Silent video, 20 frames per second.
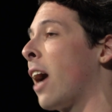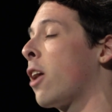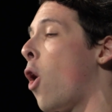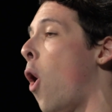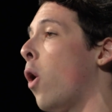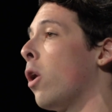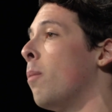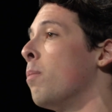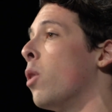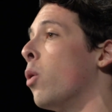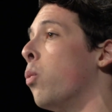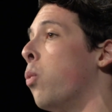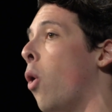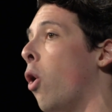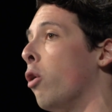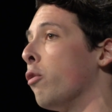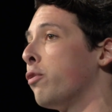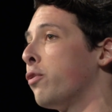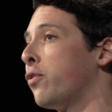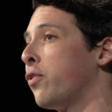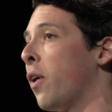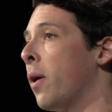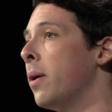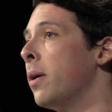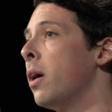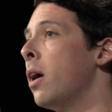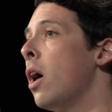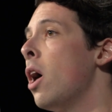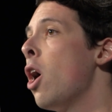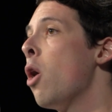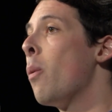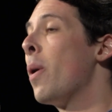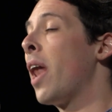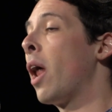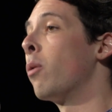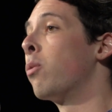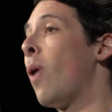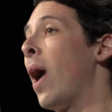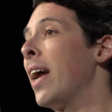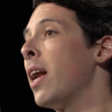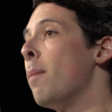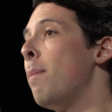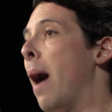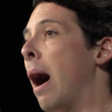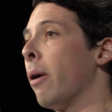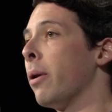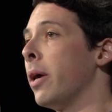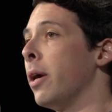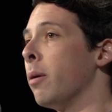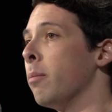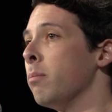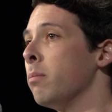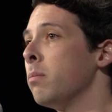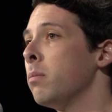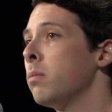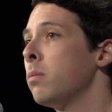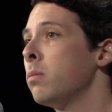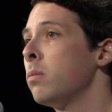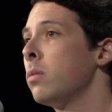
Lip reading: I call him the wolf when I write about him.